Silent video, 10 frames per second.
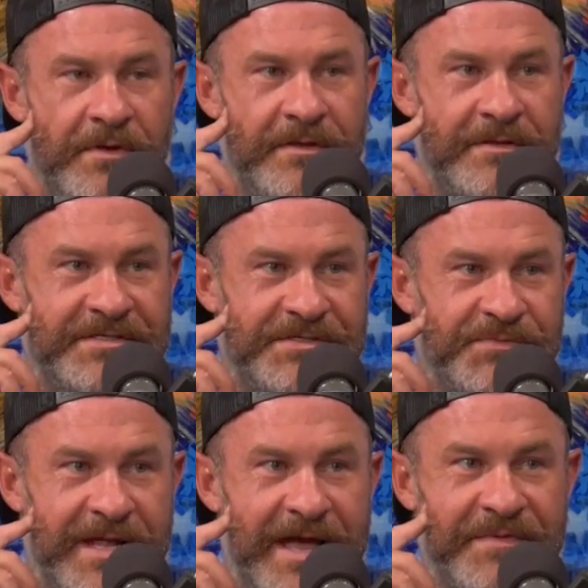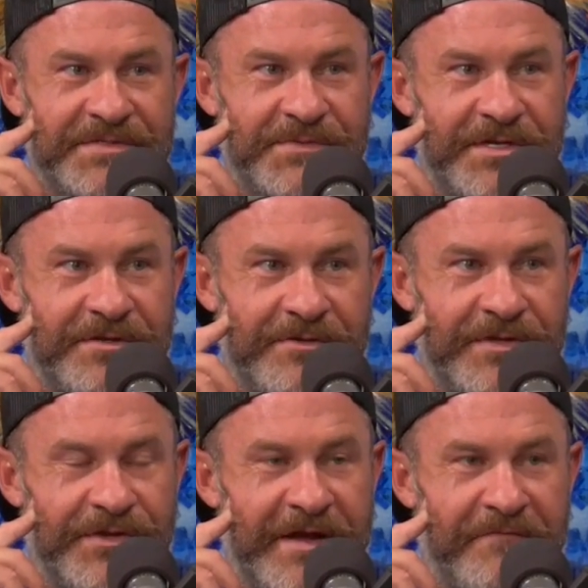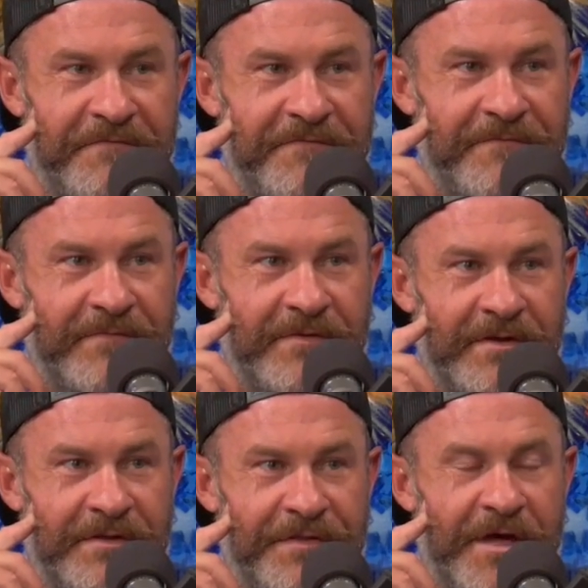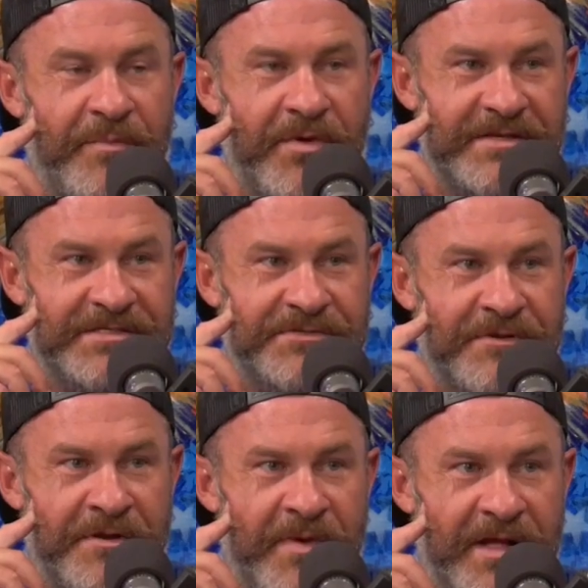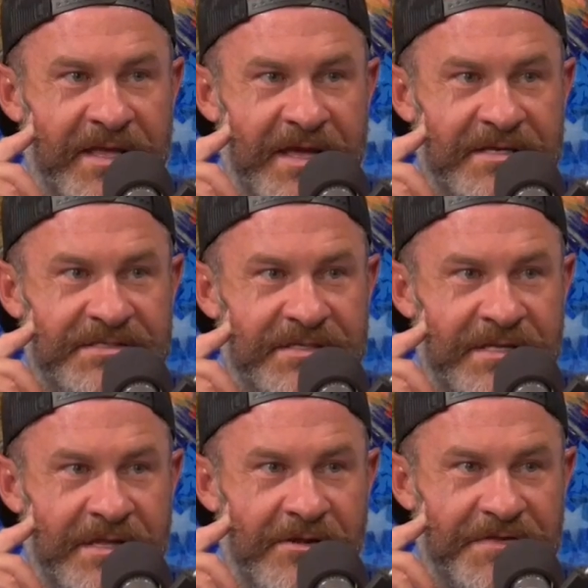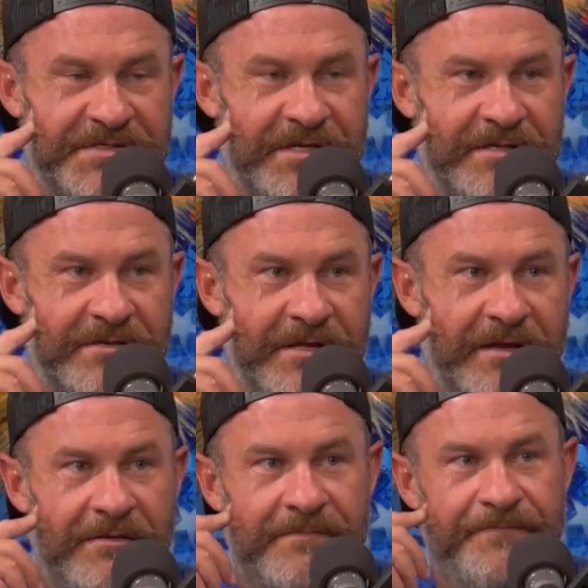This is what happens when you're you have a thought process around a podcast, and then all of a sudden you're like,